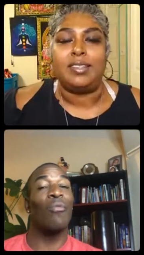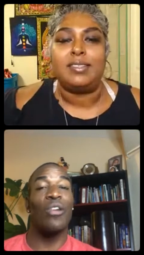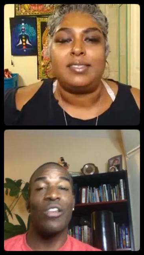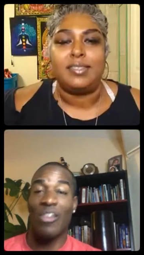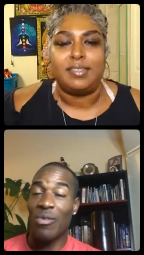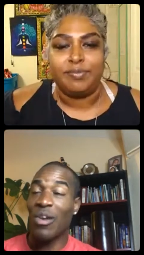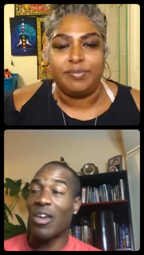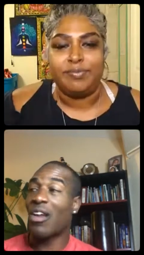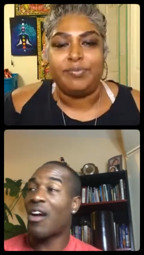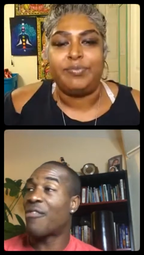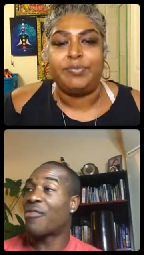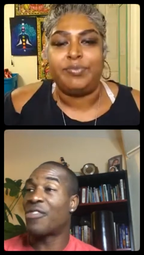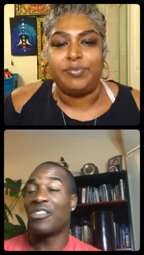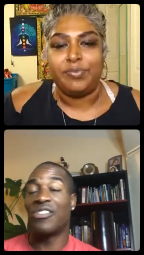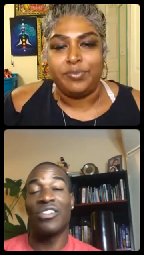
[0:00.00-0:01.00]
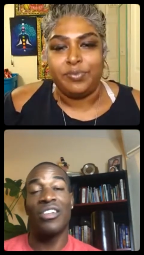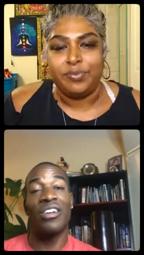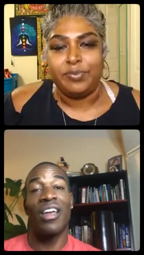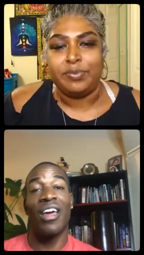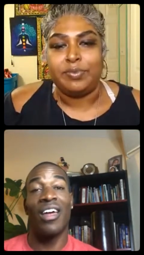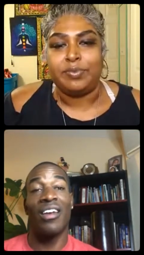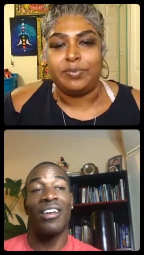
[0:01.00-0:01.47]
Speaker 1: when you get off the
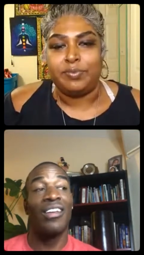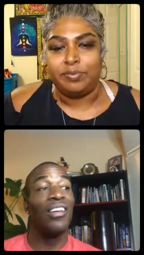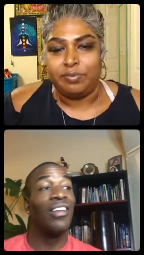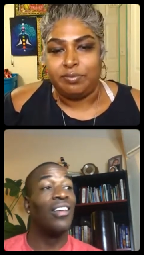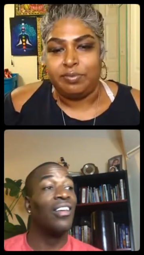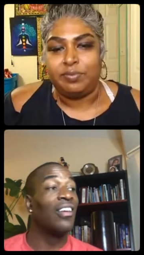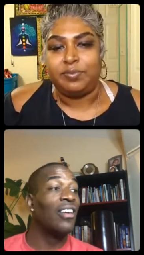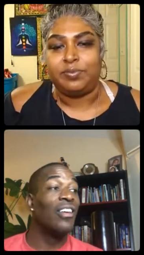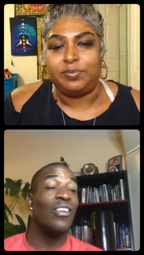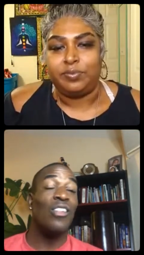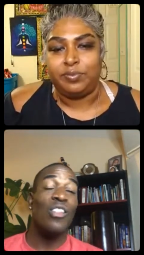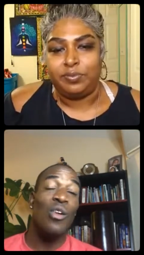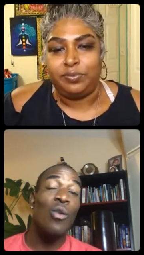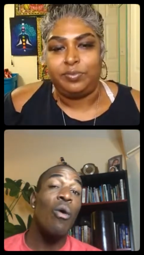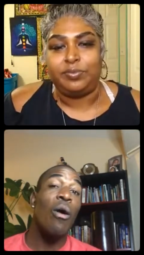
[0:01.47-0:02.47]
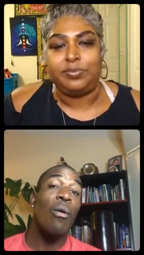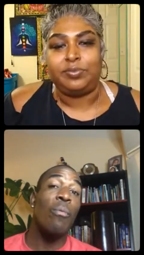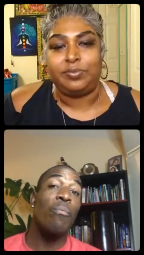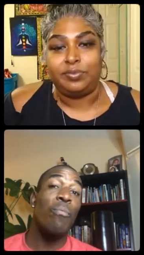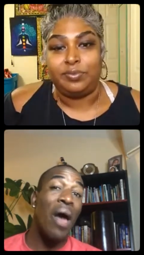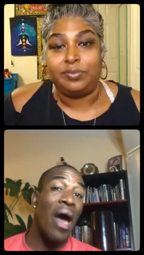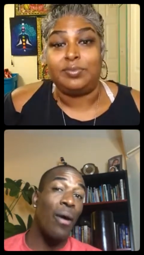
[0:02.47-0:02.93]
GNAT, you are
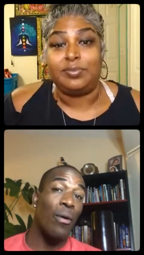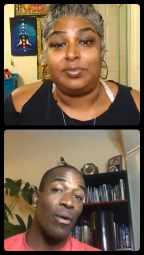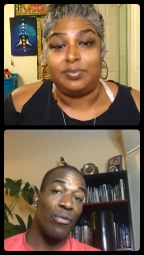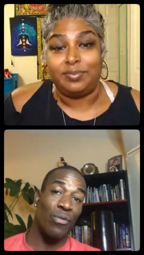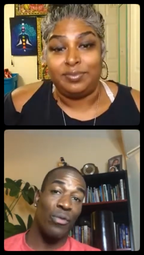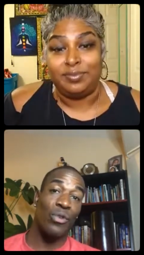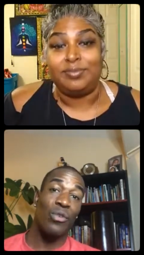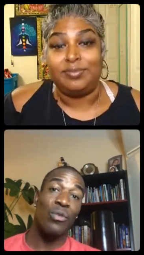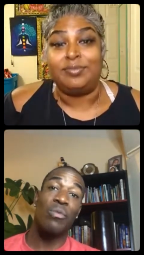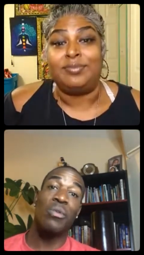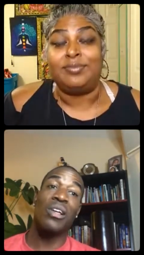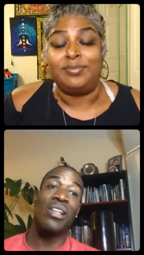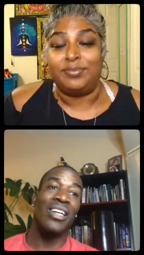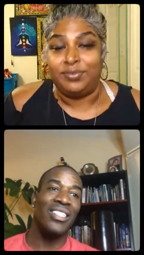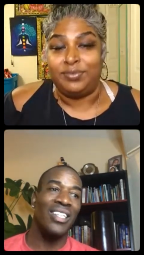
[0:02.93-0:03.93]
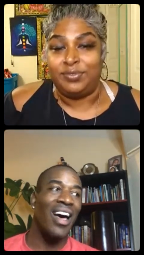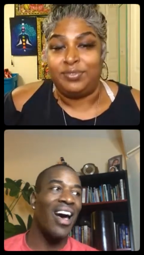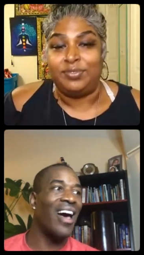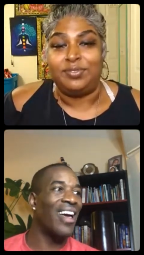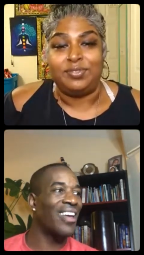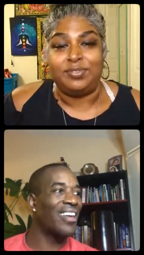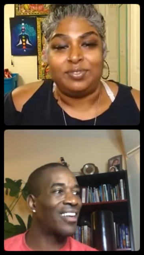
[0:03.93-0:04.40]
powerful. You realize
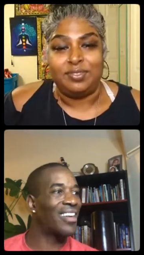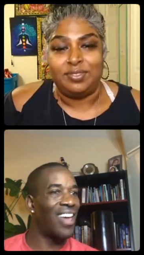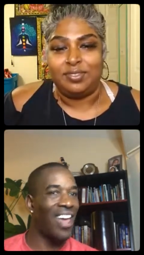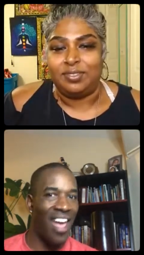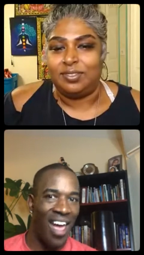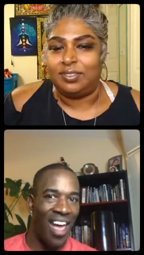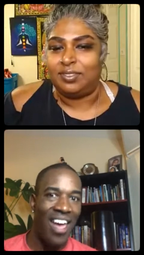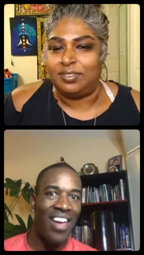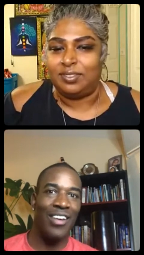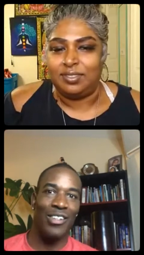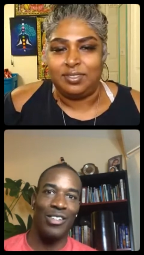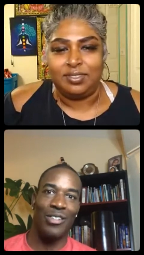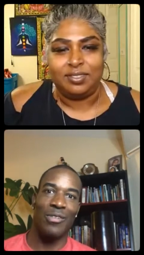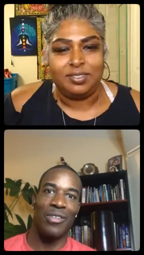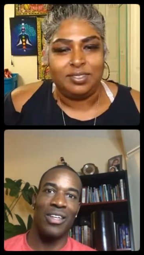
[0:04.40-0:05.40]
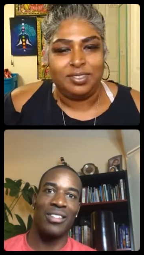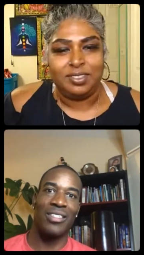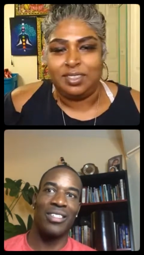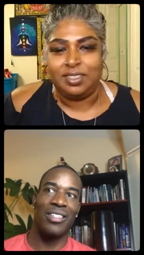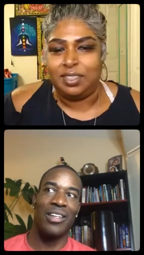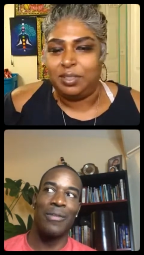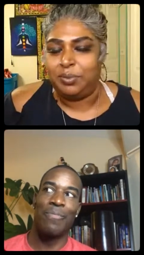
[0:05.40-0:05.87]
I can do
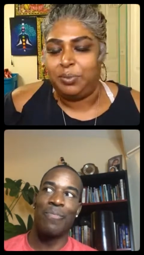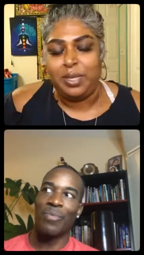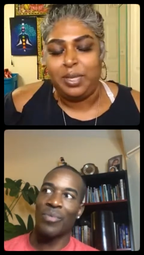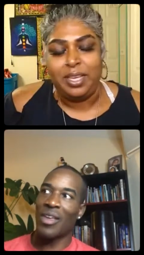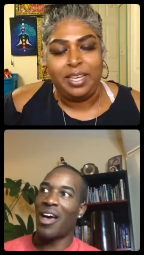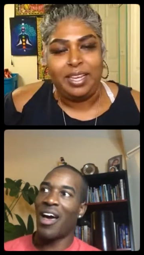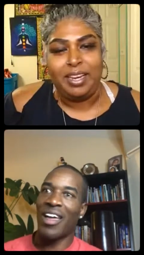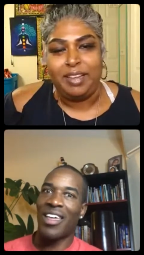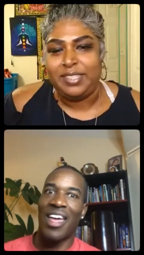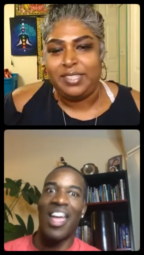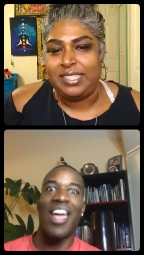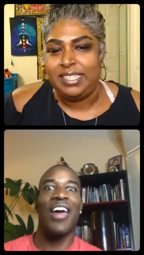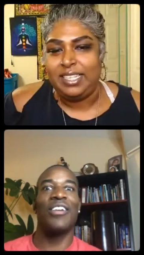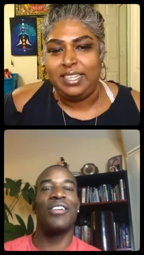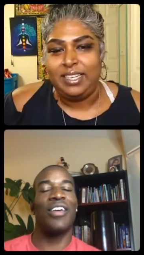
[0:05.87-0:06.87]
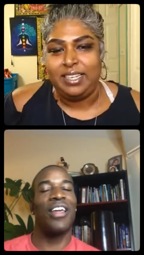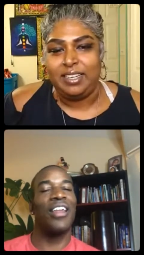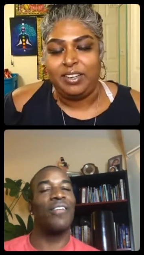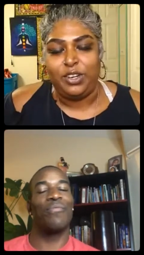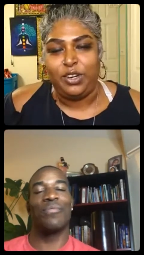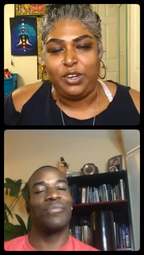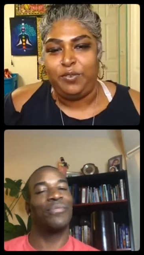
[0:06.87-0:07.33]
this.
Speaker 2: Man, I've seen can, that on
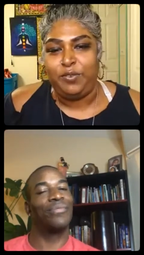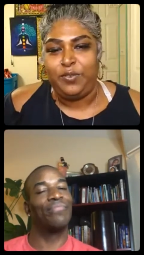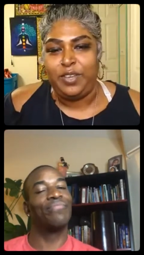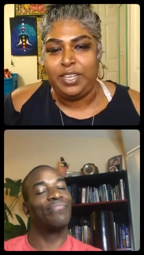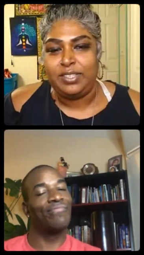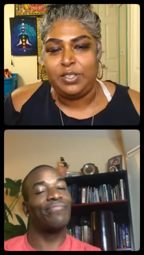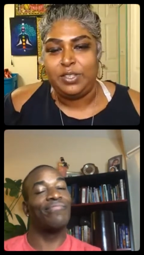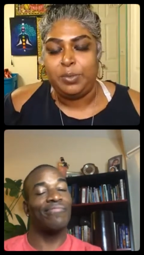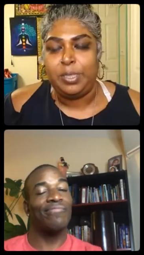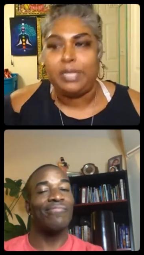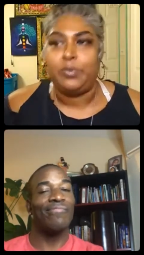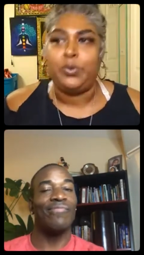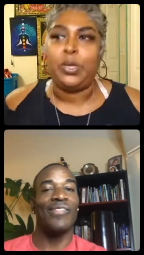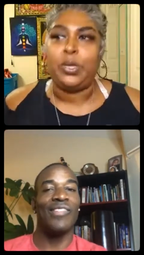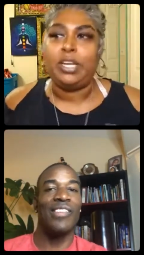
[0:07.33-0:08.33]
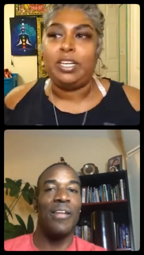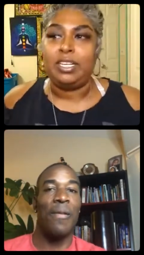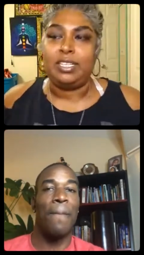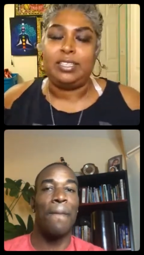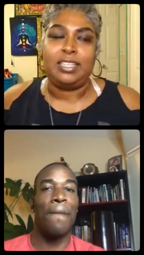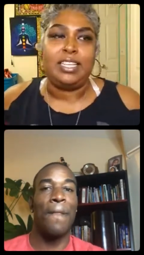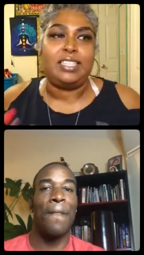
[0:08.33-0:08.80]
it, their face. So many. one of
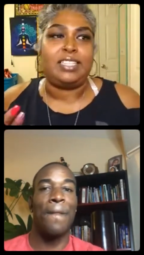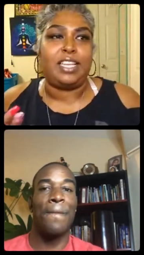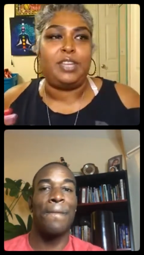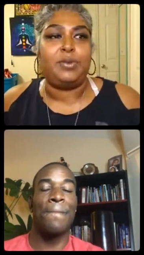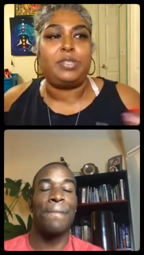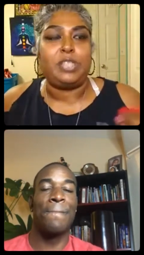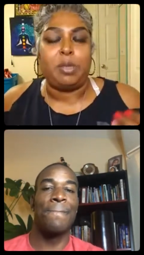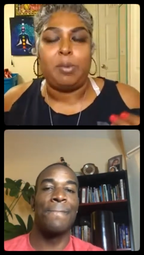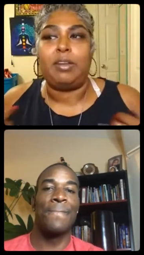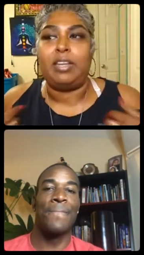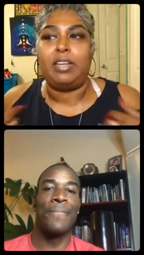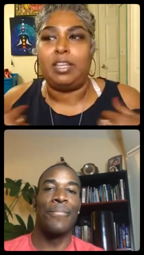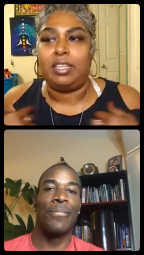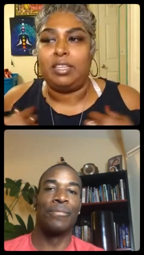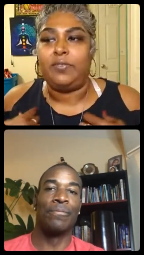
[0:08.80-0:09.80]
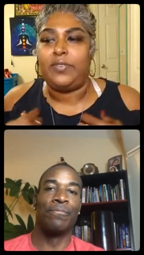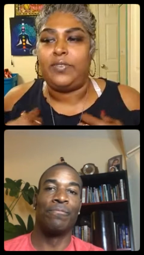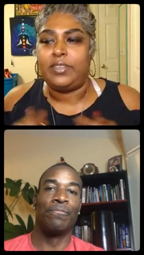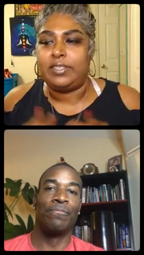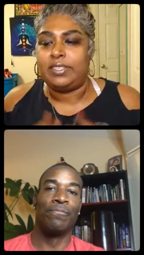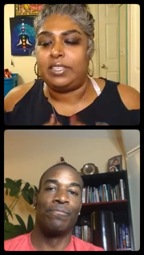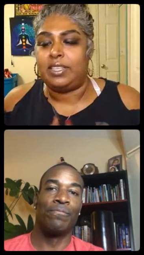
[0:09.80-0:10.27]
the things that you were talking about, nothing
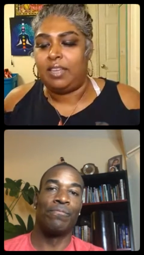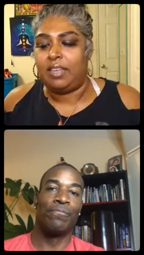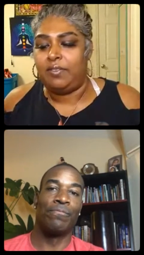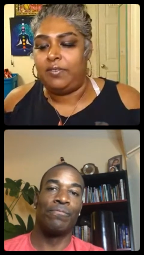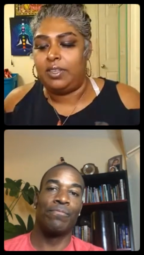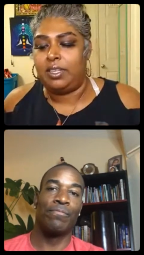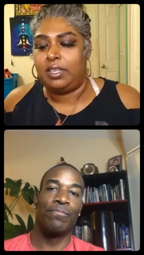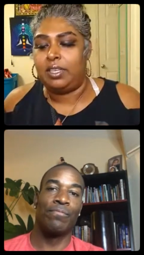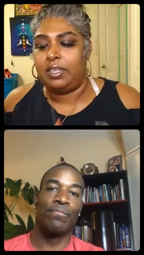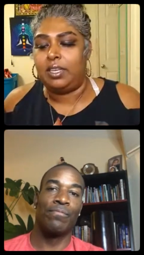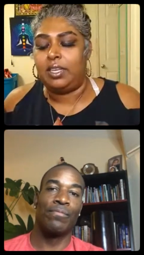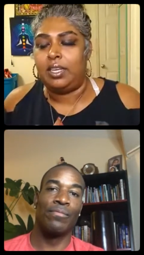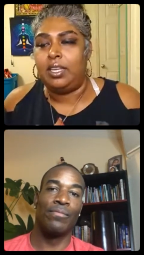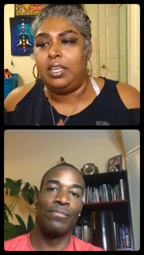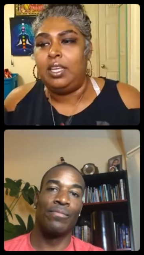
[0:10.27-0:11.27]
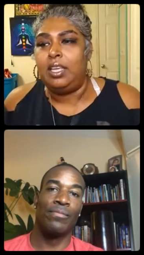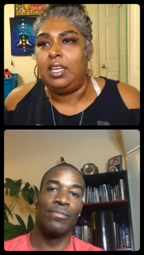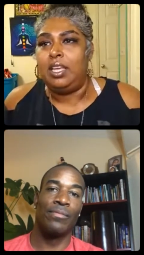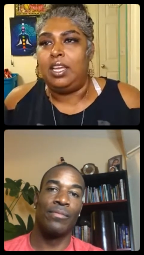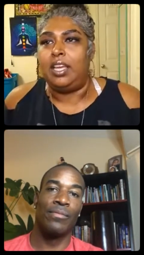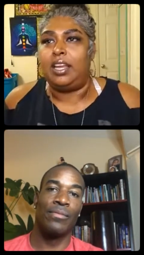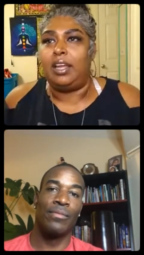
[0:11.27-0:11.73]
feels good like feeling good,
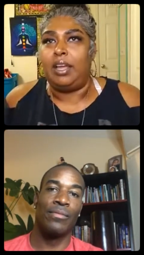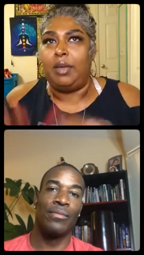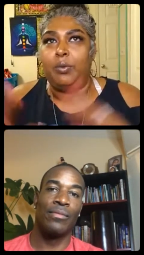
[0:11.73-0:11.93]
and I, I